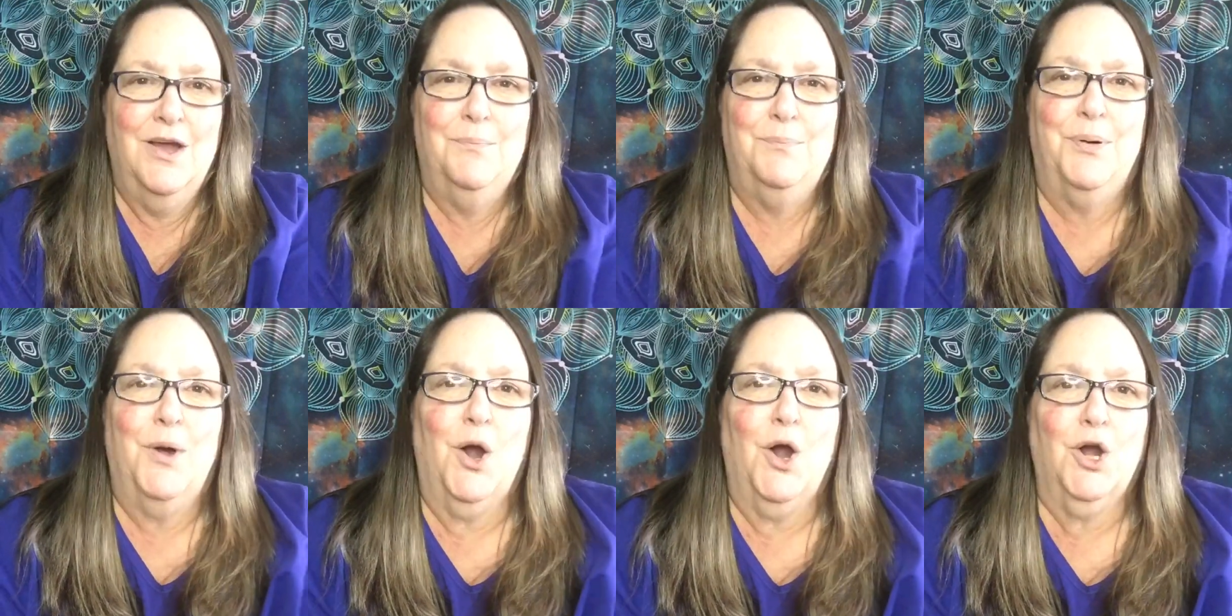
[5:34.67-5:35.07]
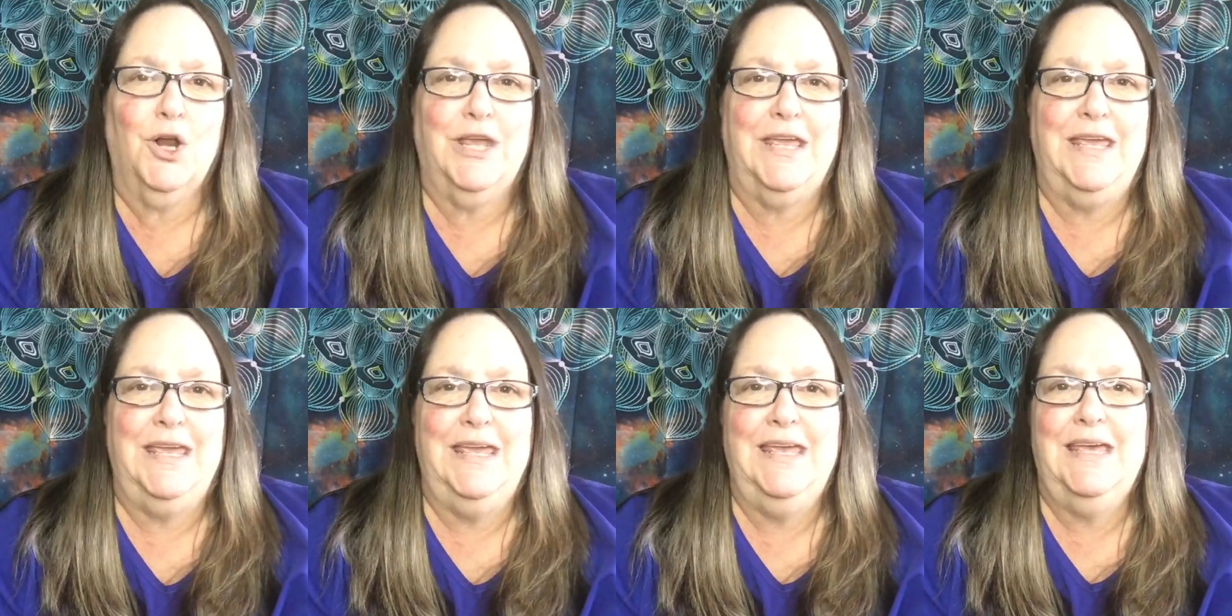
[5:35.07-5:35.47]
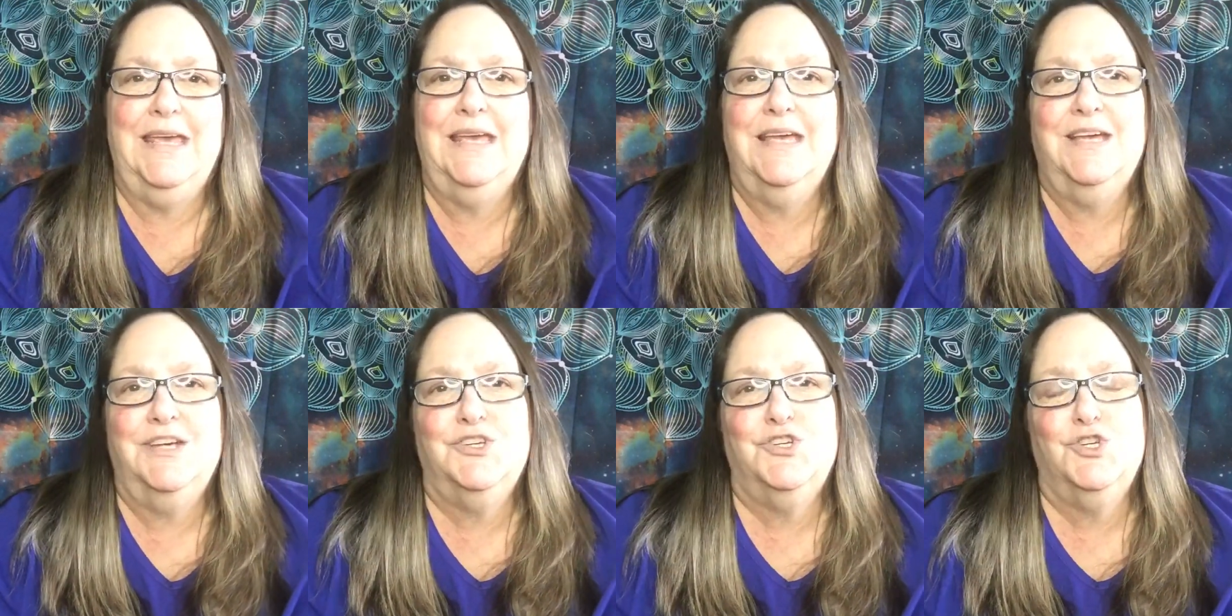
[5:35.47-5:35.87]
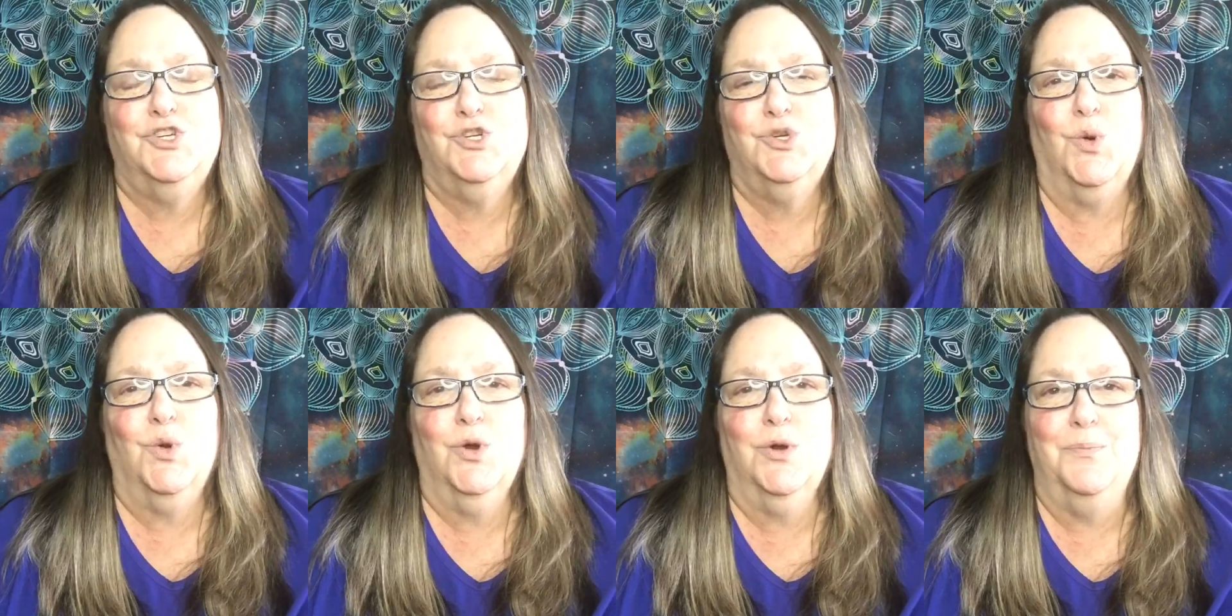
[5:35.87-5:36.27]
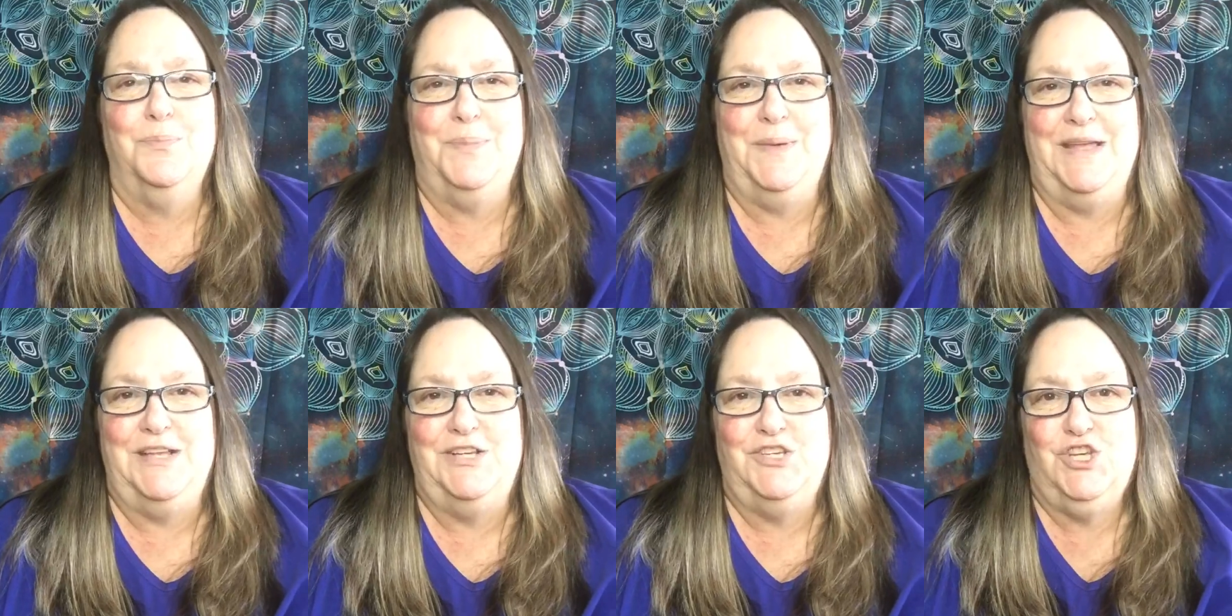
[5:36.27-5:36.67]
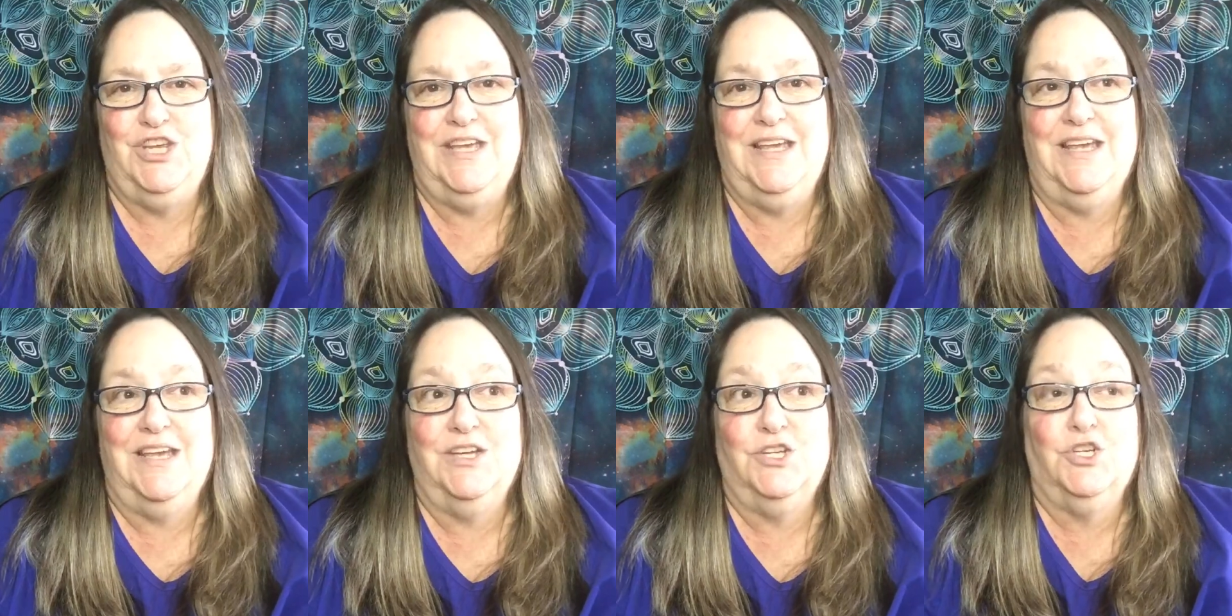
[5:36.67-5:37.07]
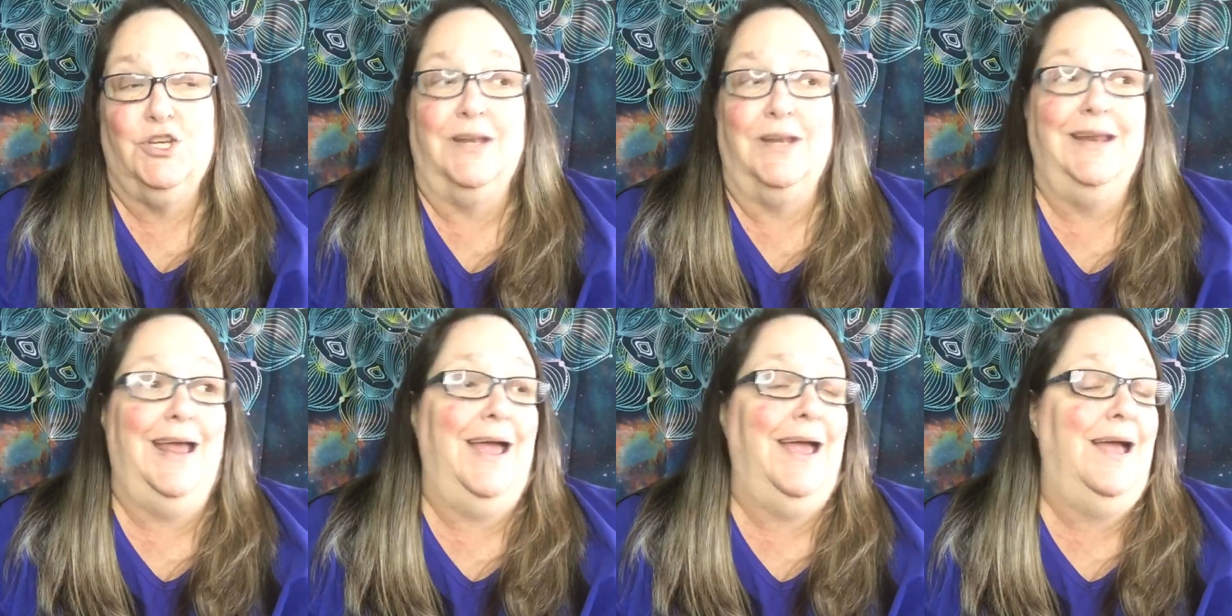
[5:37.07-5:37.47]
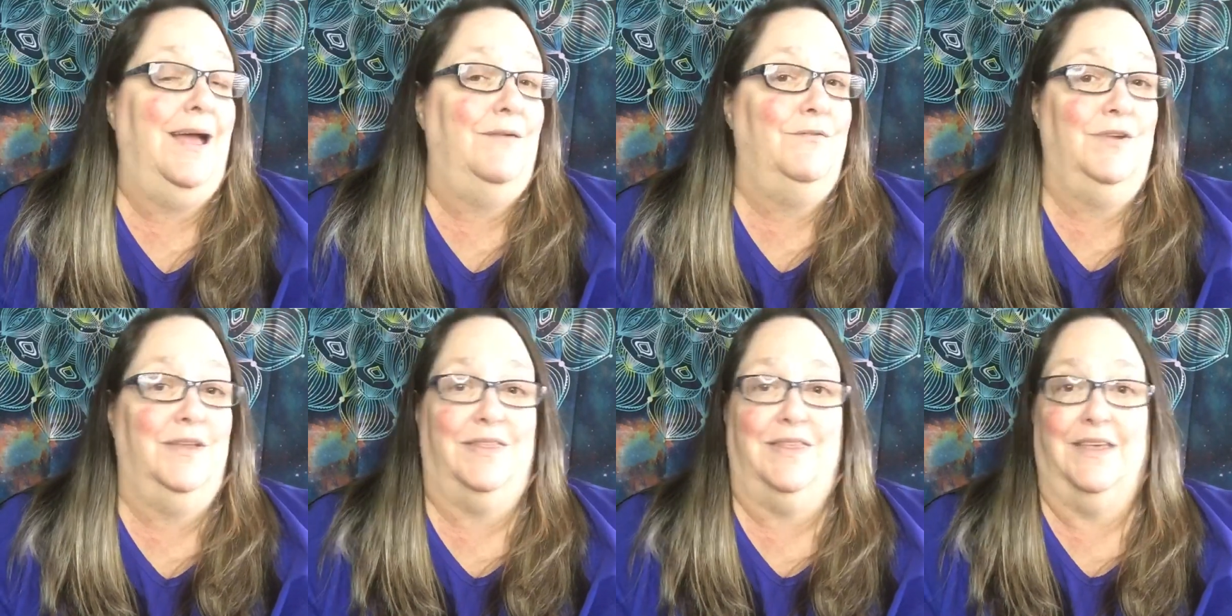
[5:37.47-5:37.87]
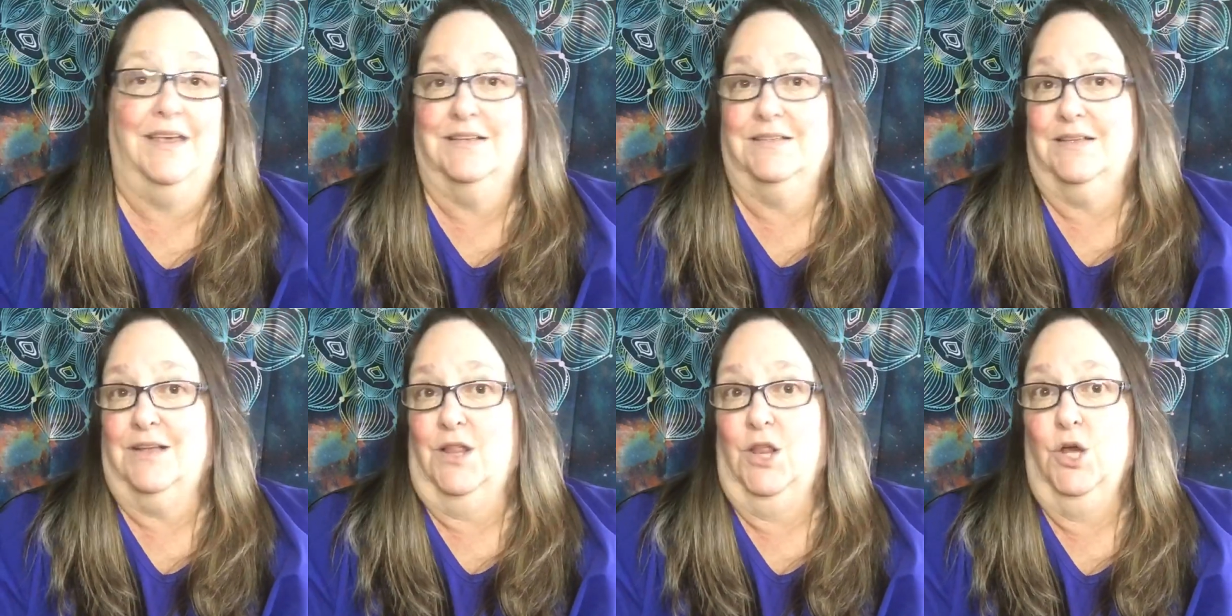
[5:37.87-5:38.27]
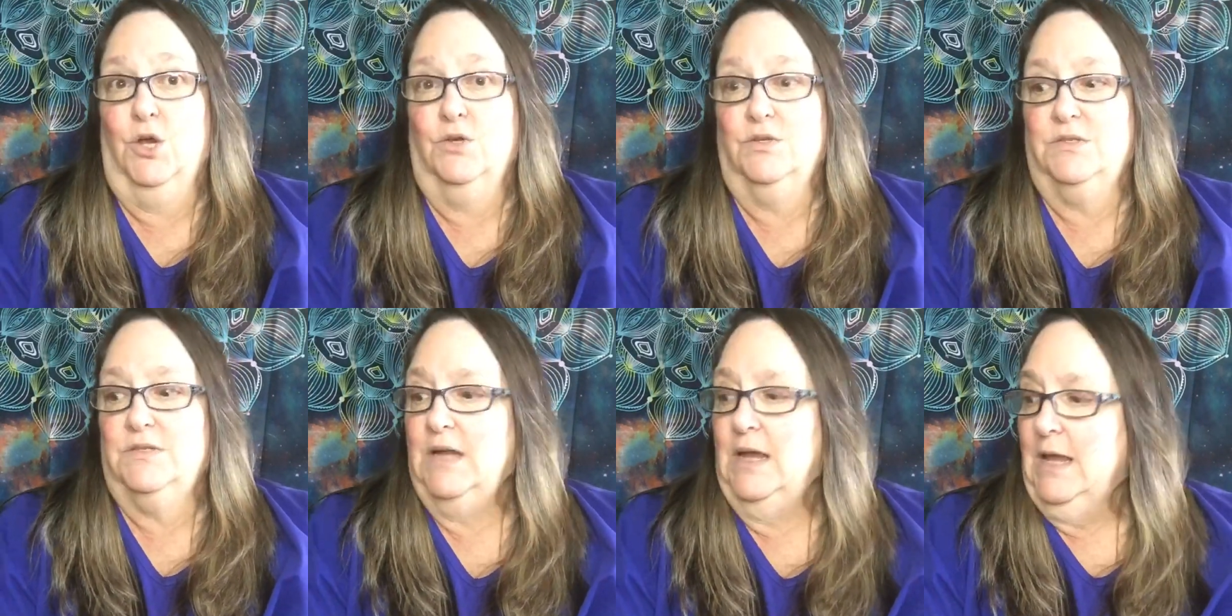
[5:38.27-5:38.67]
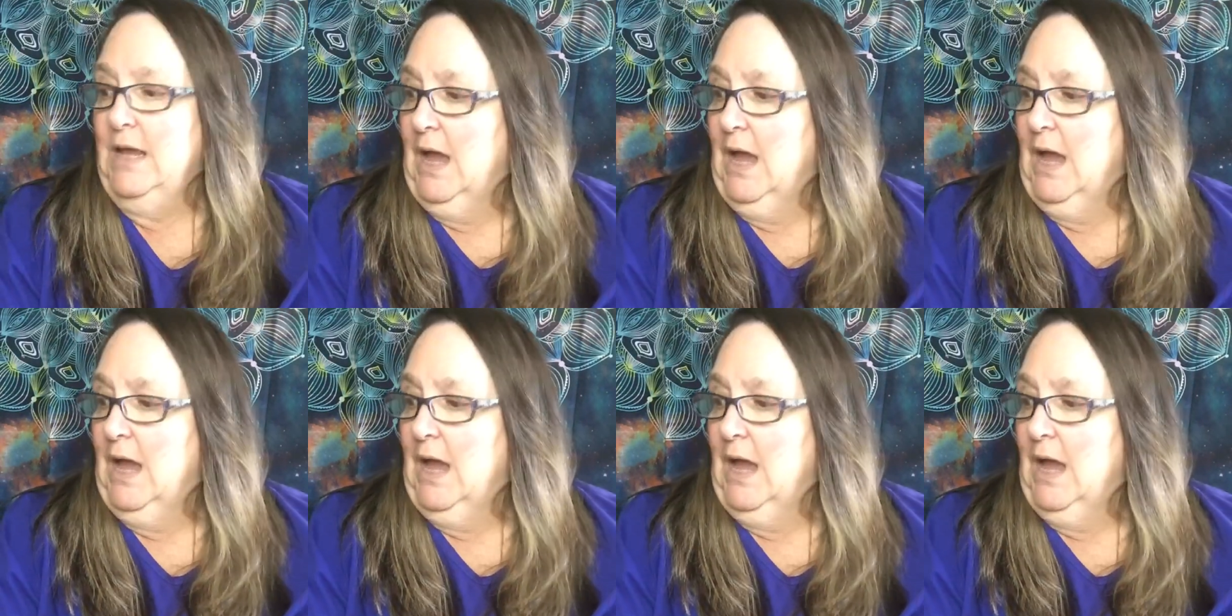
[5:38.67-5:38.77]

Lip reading: parky-ish or beachy-ish, and everything is closed.